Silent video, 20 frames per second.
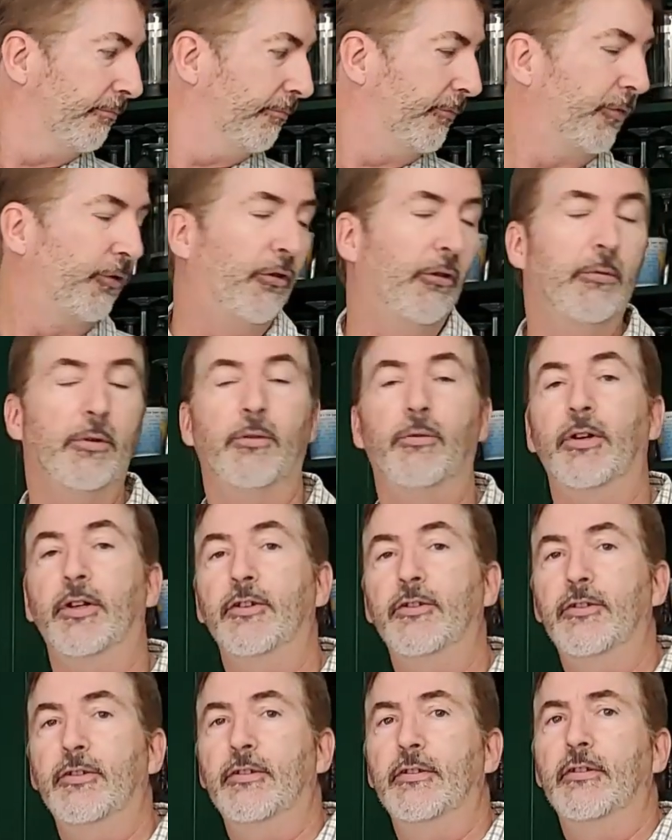normal
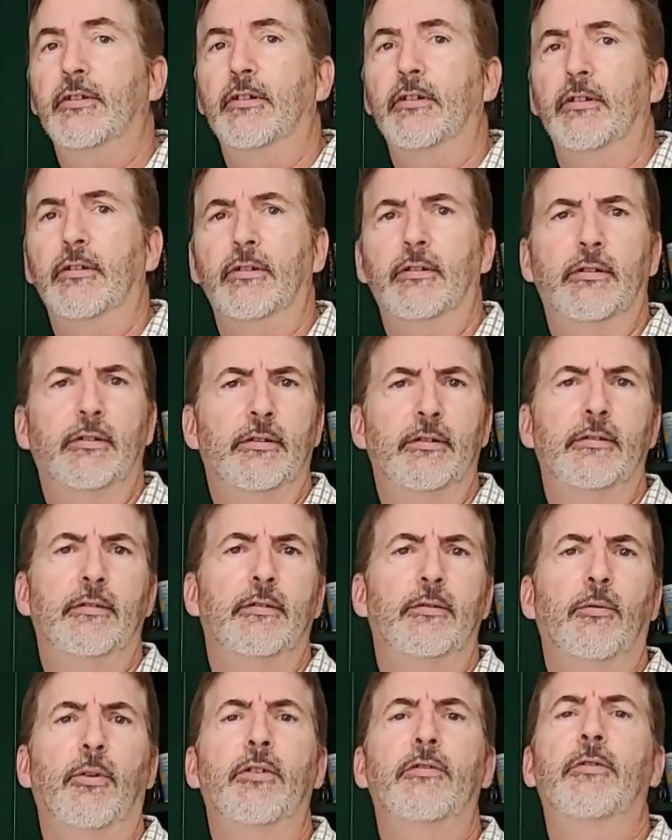ones, or
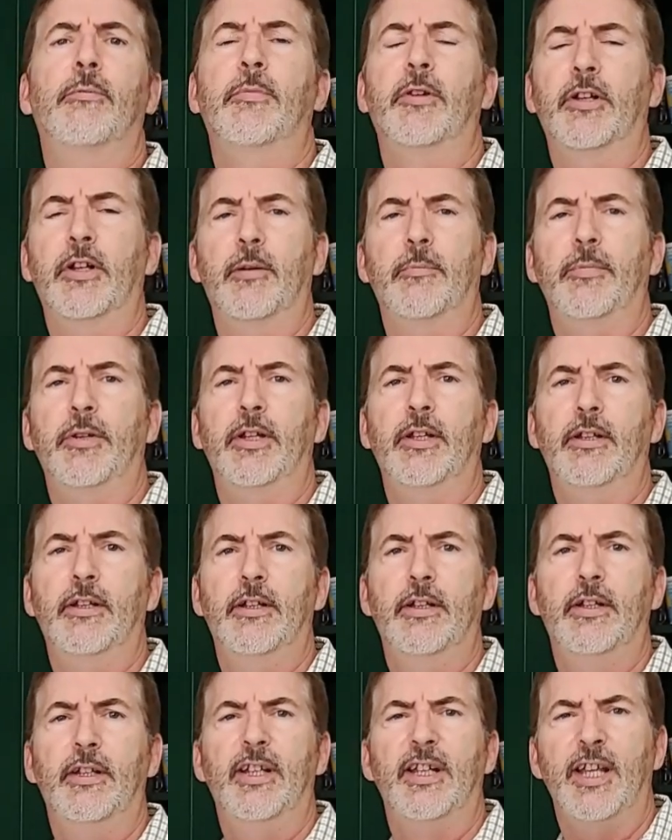one from the company.
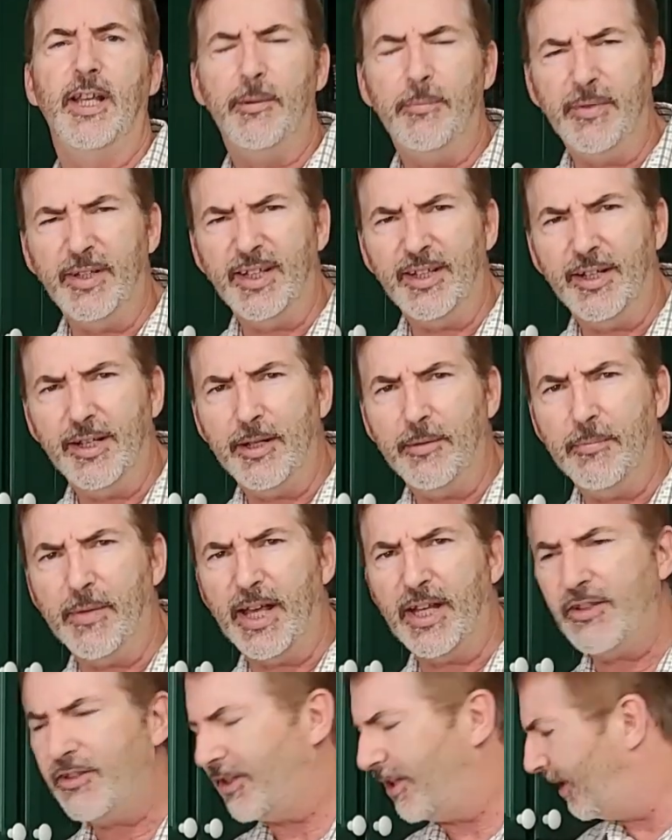
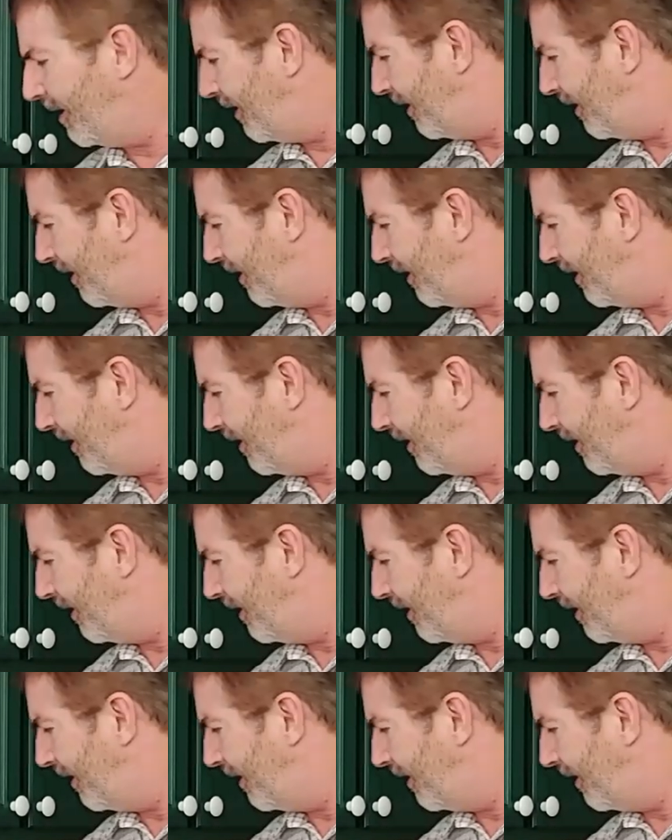Enagic,